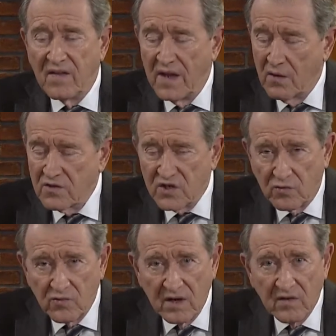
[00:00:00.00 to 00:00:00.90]
That was a
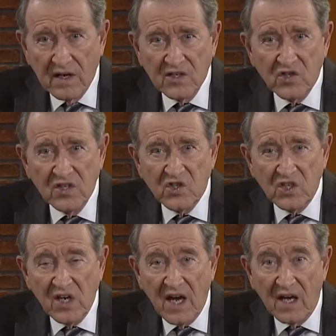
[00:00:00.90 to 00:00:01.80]
revelation that
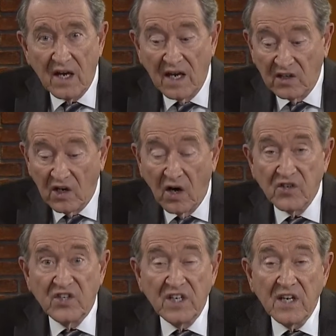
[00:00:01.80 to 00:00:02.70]
she had. And
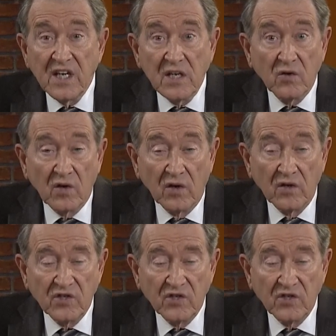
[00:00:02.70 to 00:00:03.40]
God did heal her.